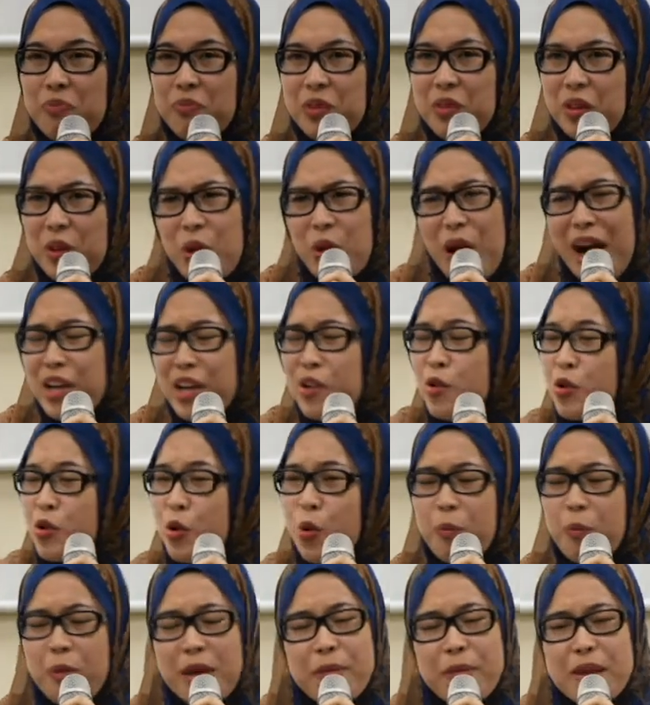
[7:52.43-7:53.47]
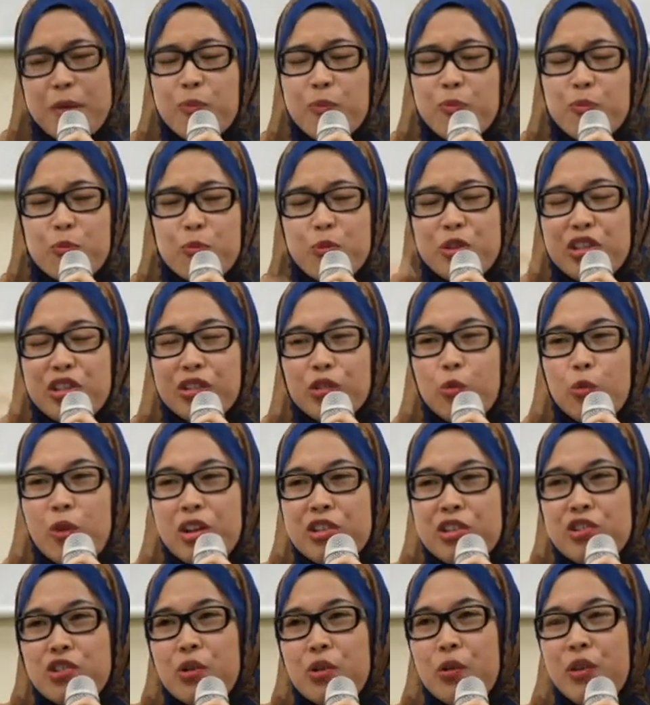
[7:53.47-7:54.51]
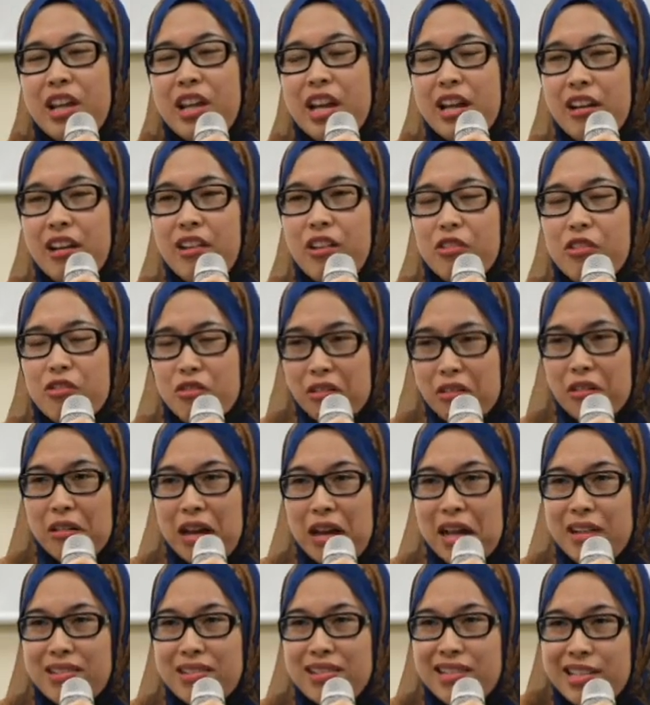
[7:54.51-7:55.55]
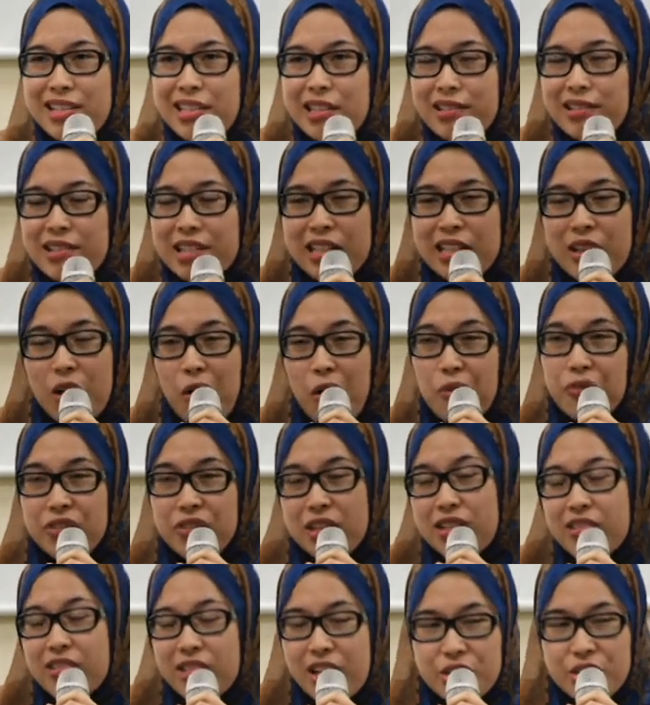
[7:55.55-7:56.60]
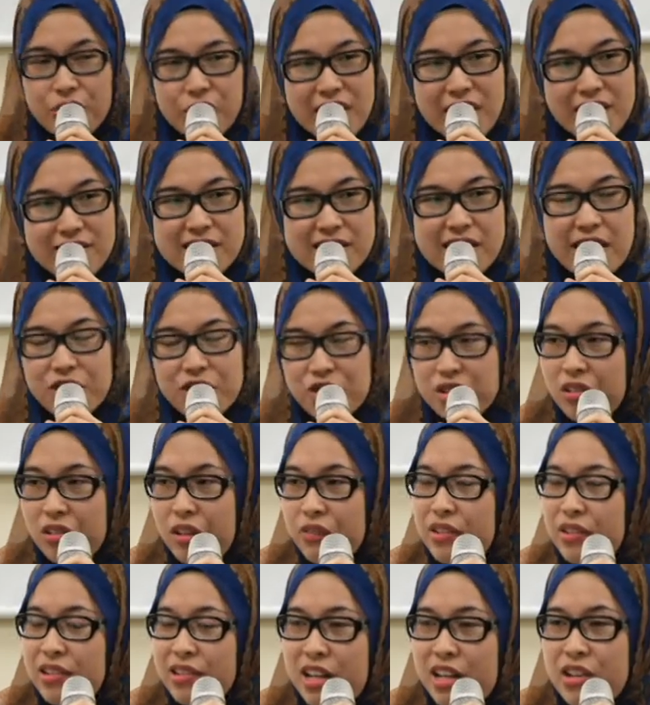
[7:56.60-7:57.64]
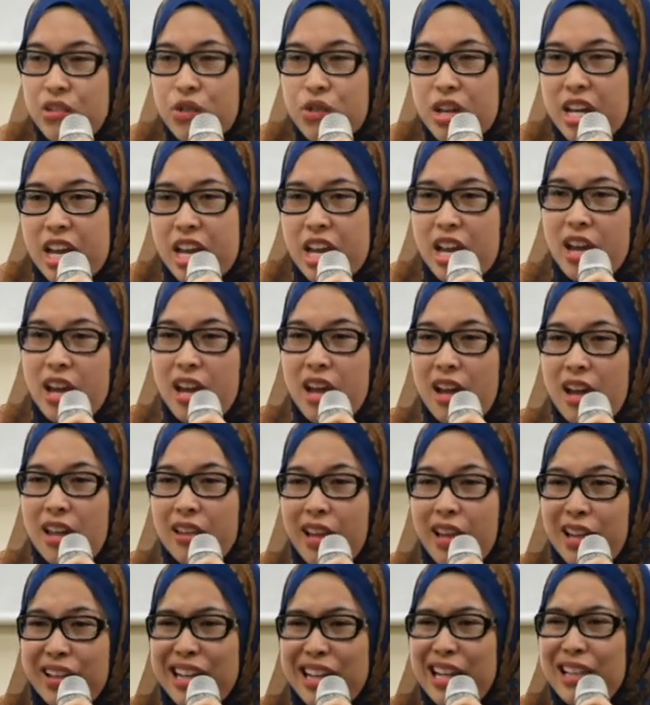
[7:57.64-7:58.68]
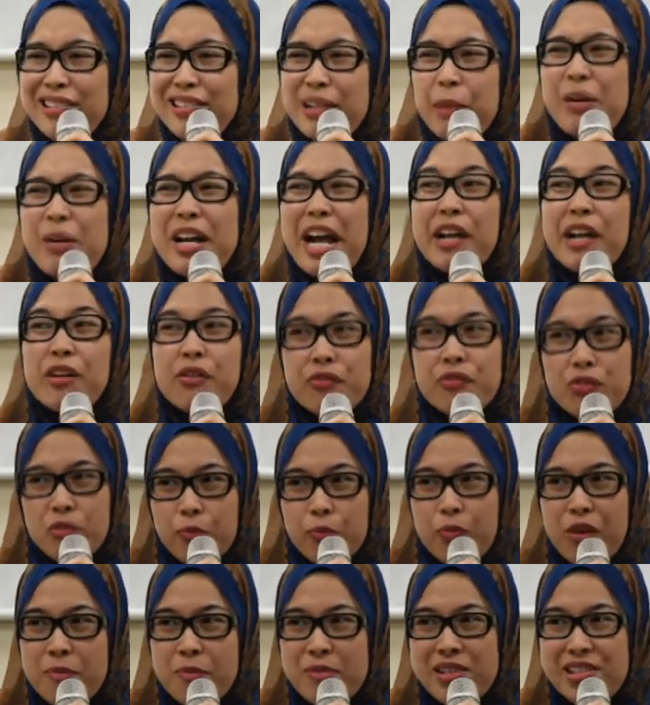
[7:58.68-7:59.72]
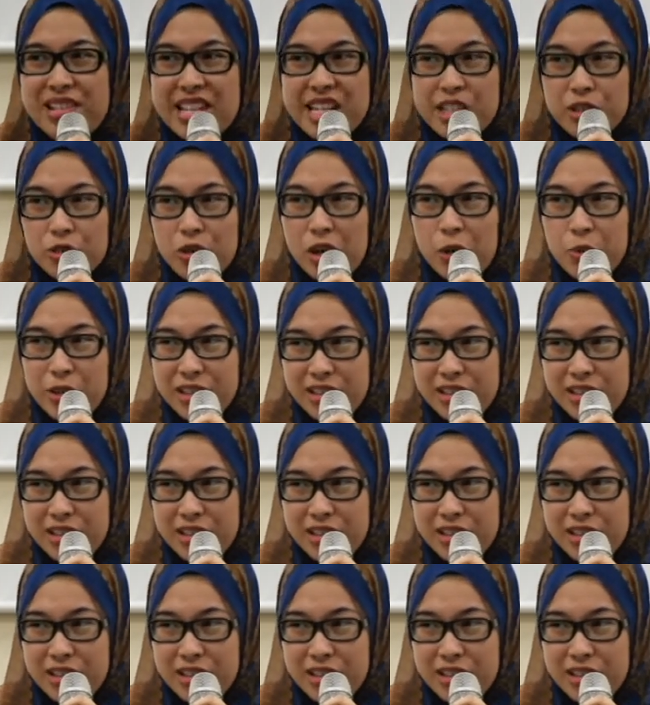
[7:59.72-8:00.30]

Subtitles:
I don't know, maybe we just want to show that, as a citizen of this country, as a national of this country, that is some kind of supremacy too, I would